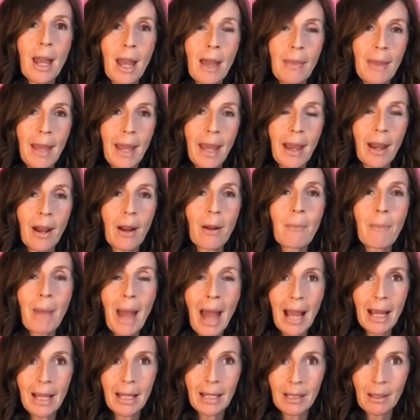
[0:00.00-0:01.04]
and the hair
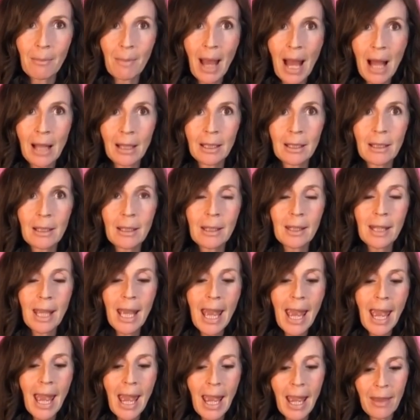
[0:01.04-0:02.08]
back into balance.
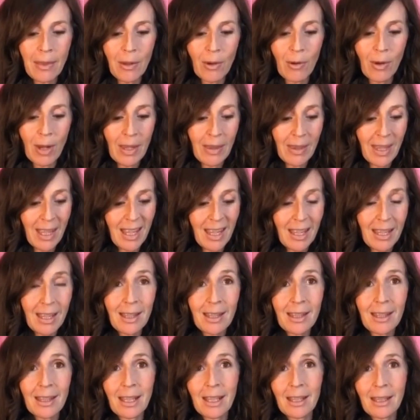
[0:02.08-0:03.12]
And the great thing
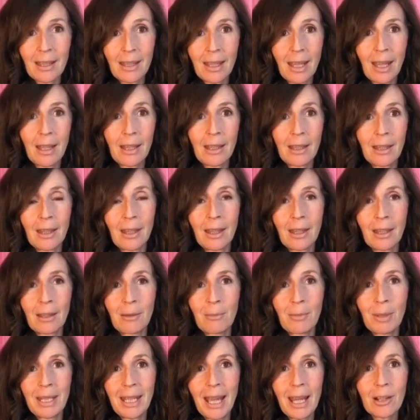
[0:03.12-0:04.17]
is that
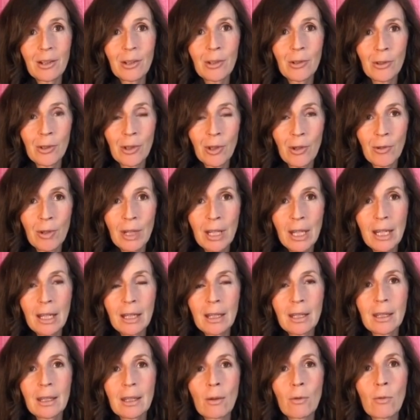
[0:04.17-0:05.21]
the botanical
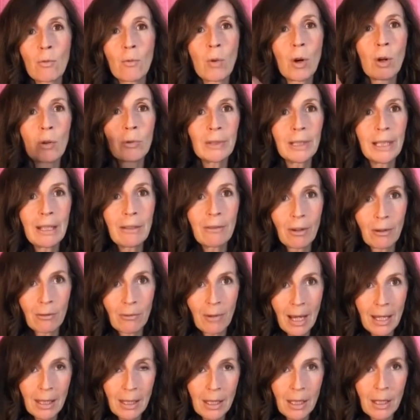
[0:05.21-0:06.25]
ingredients won't leave a
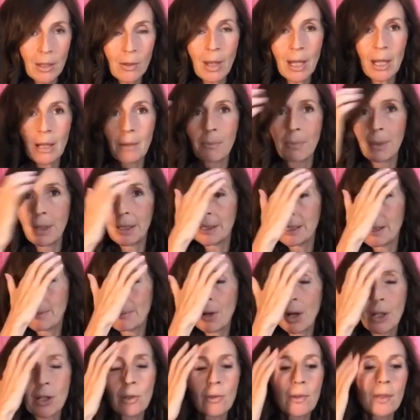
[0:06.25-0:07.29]
residue and a
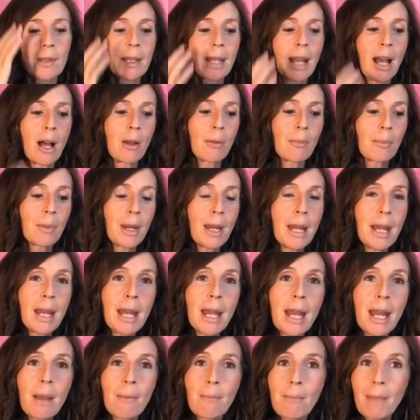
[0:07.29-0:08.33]
buildup on your scalp.
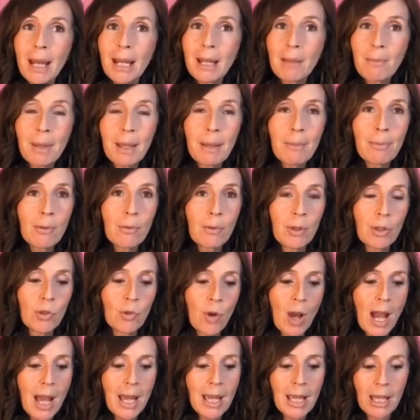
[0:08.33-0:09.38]
Many people with
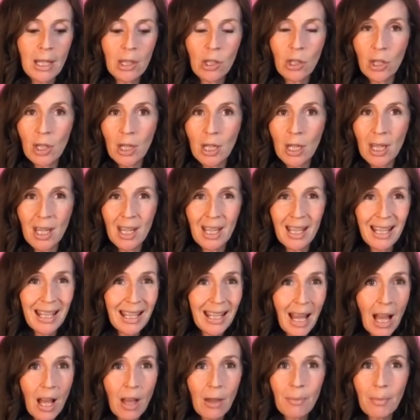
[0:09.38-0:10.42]
dry, itchy
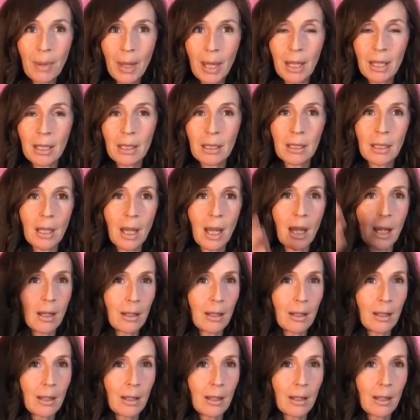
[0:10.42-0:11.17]
scalp and